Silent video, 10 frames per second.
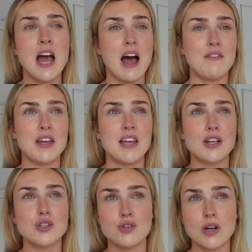having
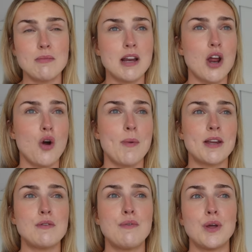extremely low
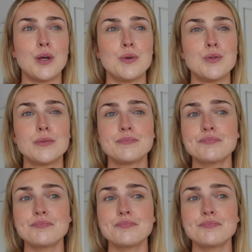amount of food,